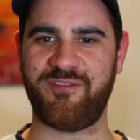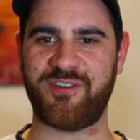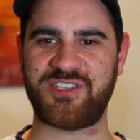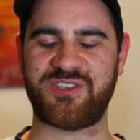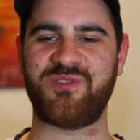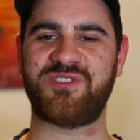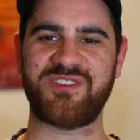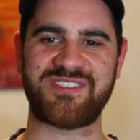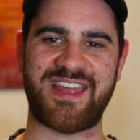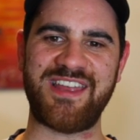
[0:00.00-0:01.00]
very soon, so
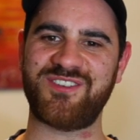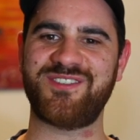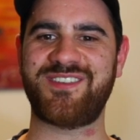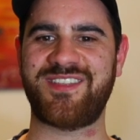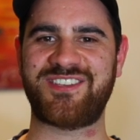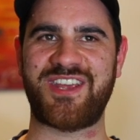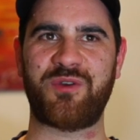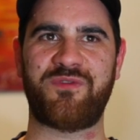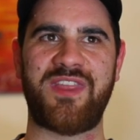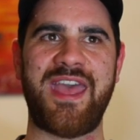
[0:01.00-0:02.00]
stay tuned to the
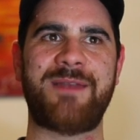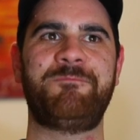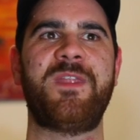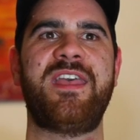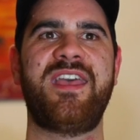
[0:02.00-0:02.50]
channel for that.